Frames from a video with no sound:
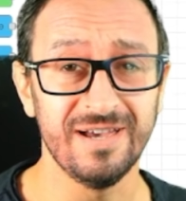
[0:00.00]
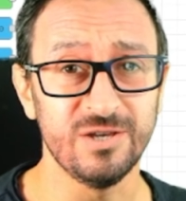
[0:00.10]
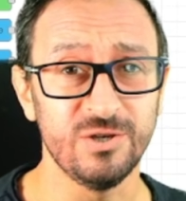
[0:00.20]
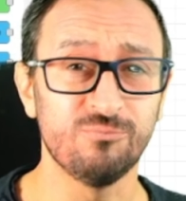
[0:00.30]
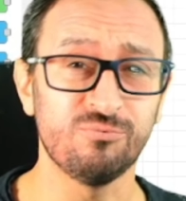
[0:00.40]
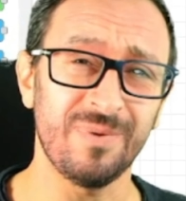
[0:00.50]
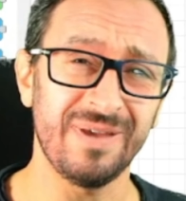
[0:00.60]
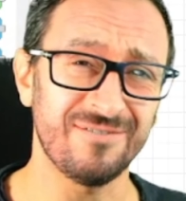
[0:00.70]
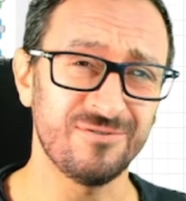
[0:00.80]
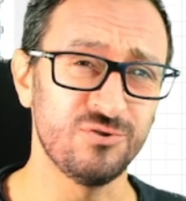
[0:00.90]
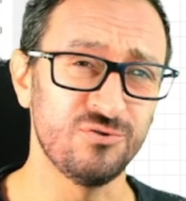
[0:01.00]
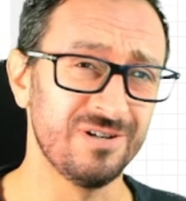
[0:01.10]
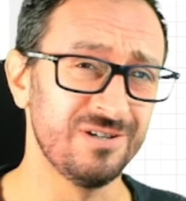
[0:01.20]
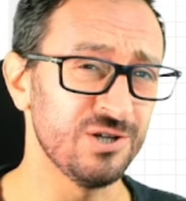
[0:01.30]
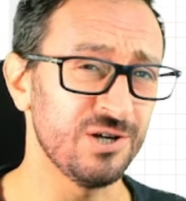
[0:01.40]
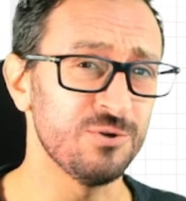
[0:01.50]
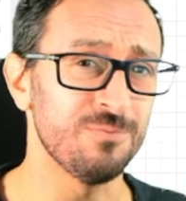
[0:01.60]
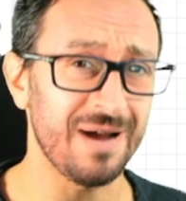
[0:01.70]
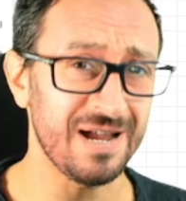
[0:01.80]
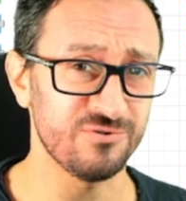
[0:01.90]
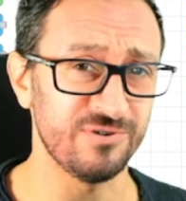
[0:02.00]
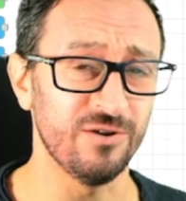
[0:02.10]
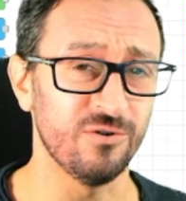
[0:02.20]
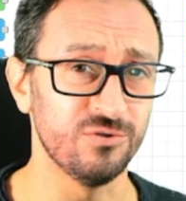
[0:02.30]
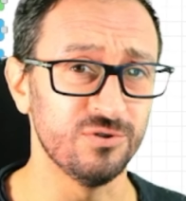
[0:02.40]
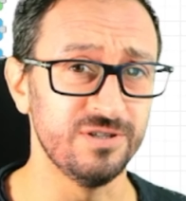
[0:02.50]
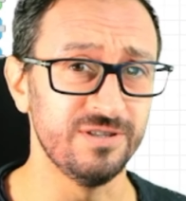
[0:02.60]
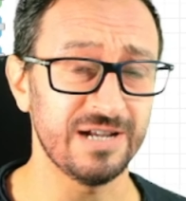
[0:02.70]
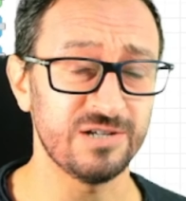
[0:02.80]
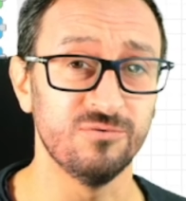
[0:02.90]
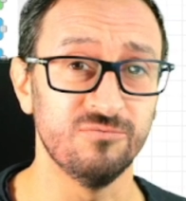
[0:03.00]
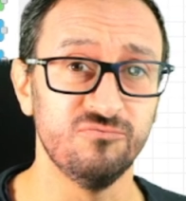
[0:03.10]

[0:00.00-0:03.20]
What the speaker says: you'd probably have to charge your battery on the actual